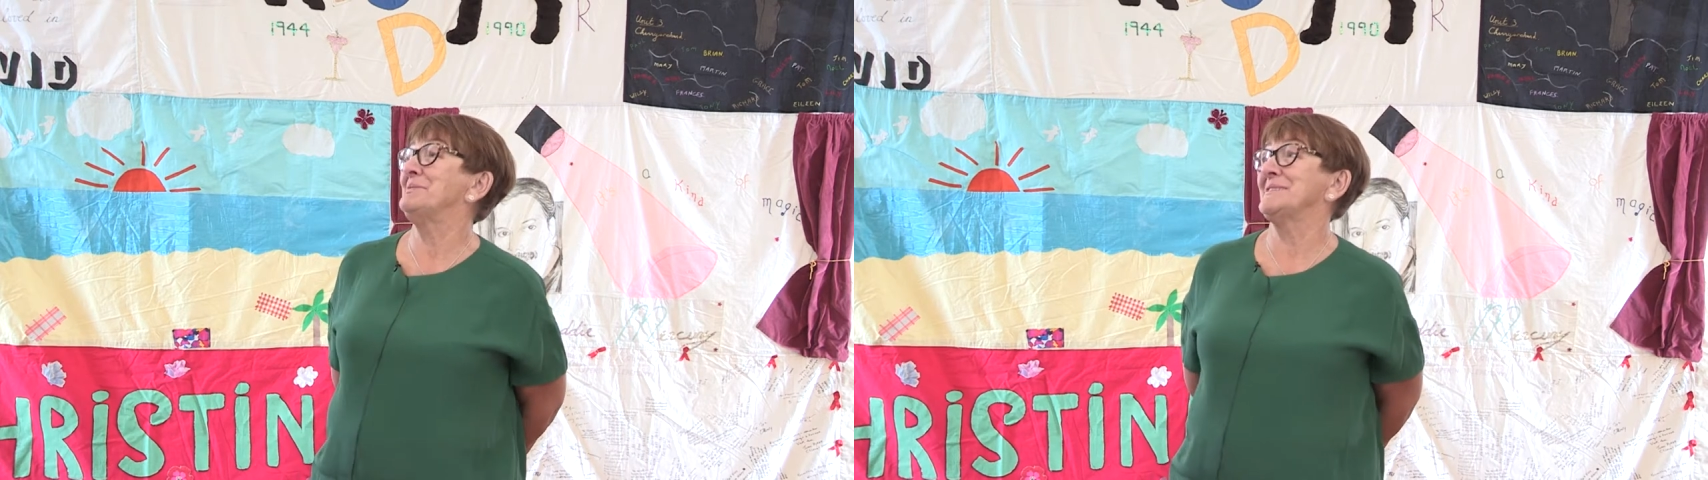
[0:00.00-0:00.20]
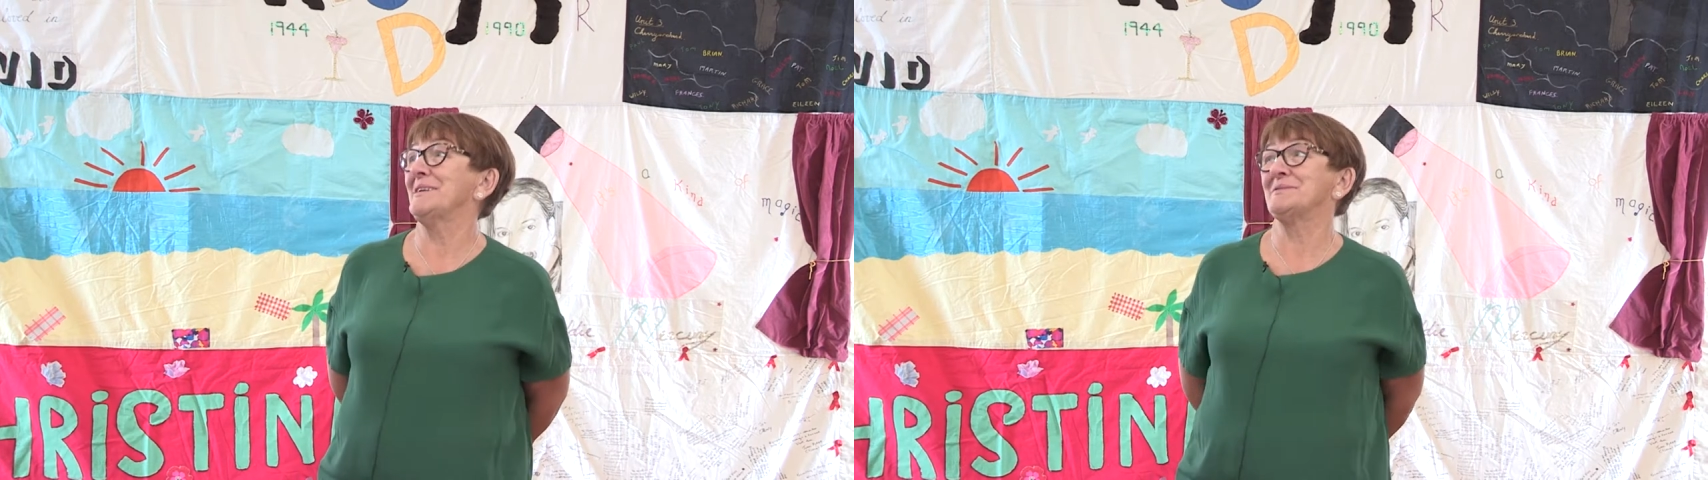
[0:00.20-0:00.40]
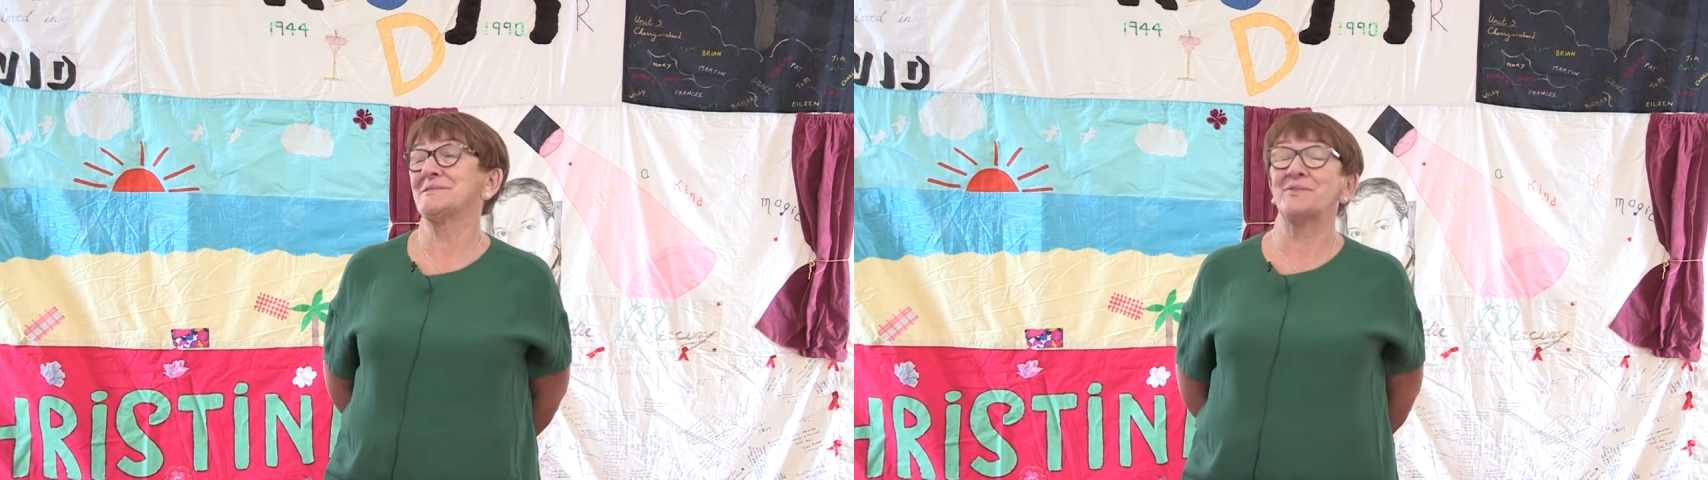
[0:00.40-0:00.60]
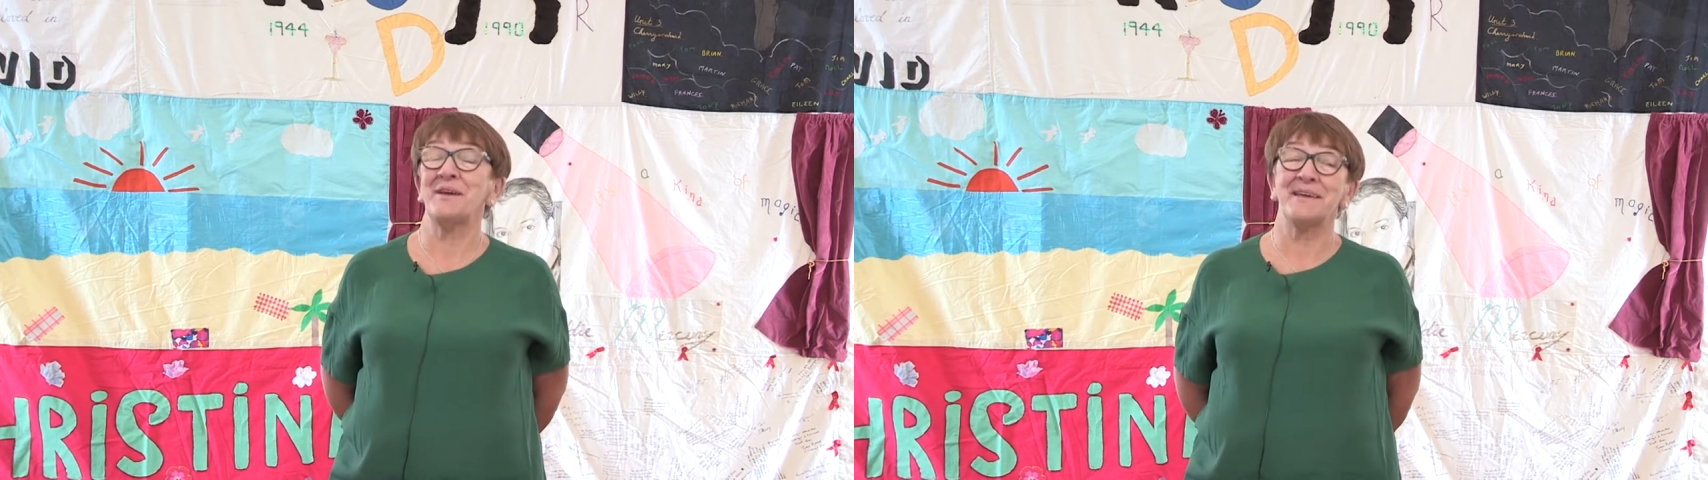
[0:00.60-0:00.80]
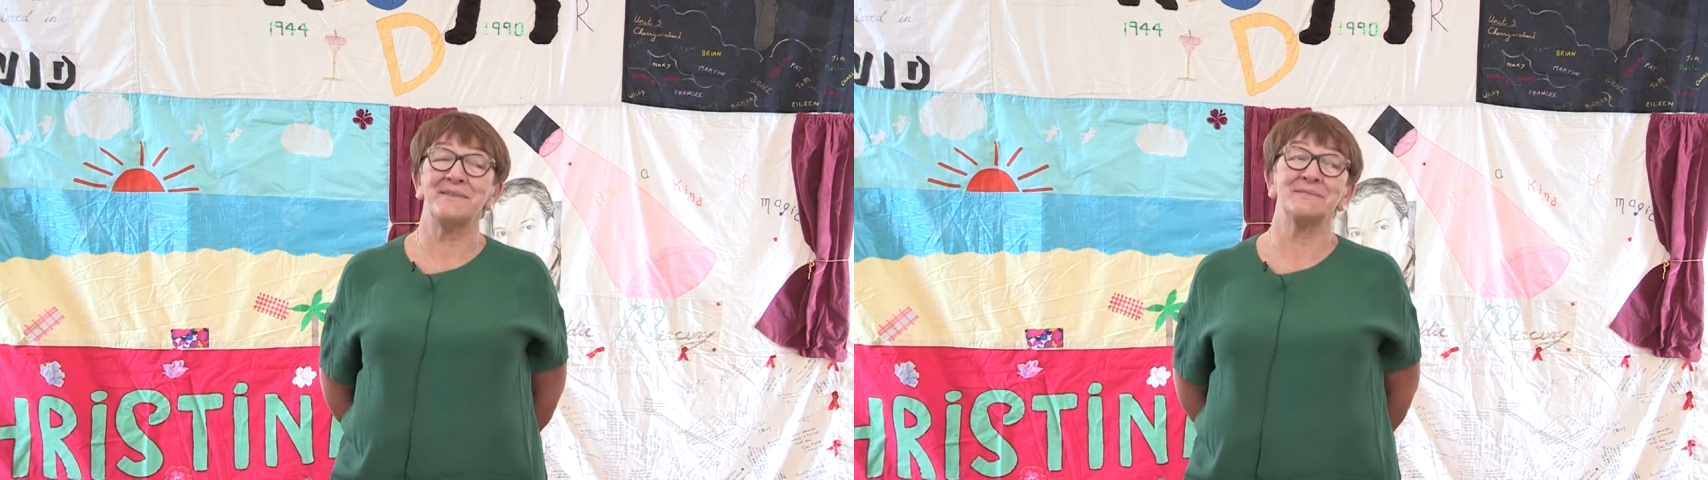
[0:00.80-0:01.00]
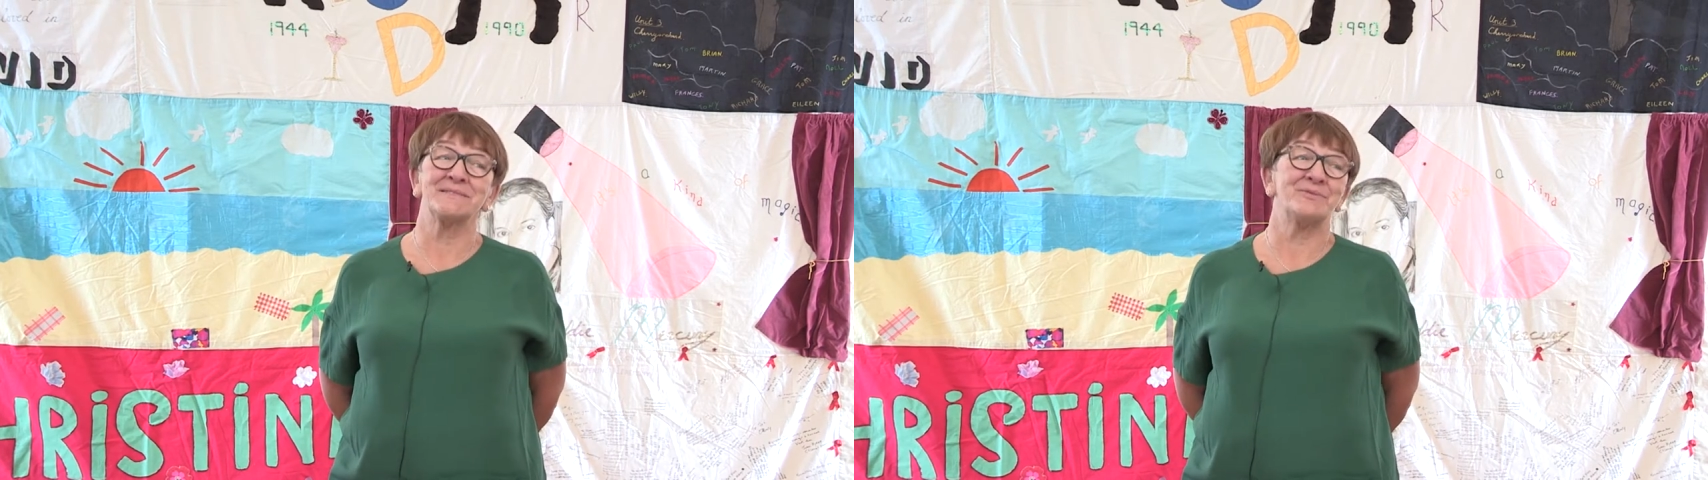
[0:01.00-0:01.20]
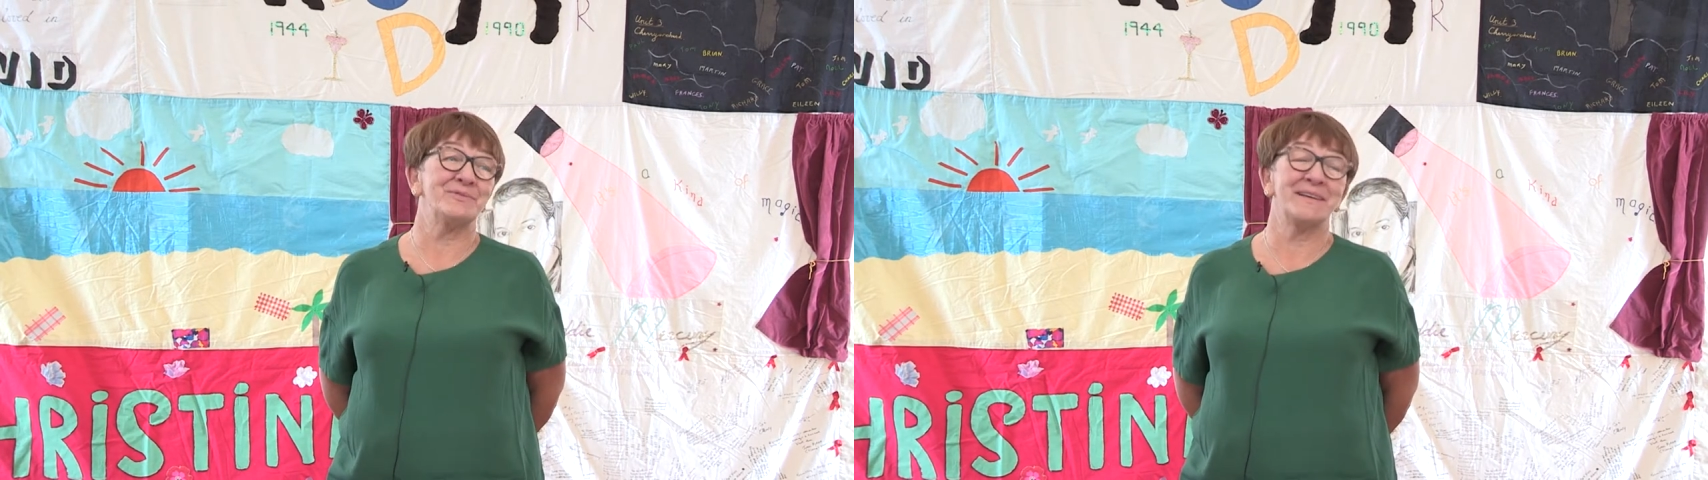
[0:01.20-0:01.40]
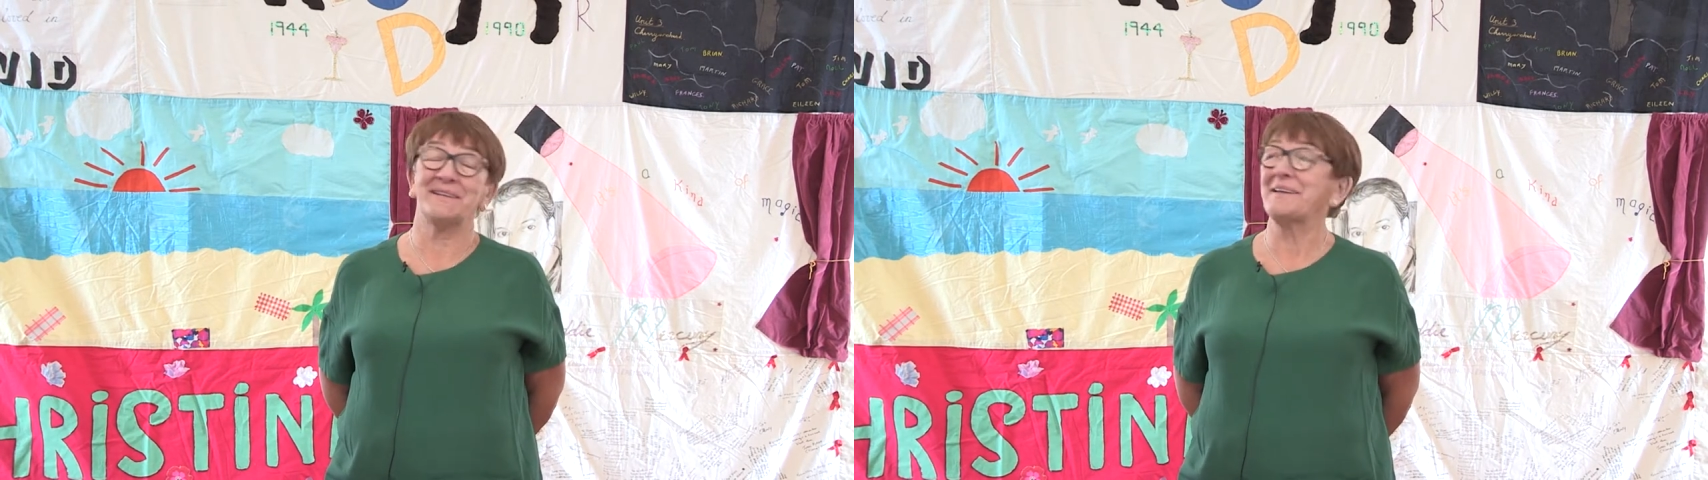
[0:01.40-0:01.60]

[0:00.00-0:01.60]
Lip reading: was a real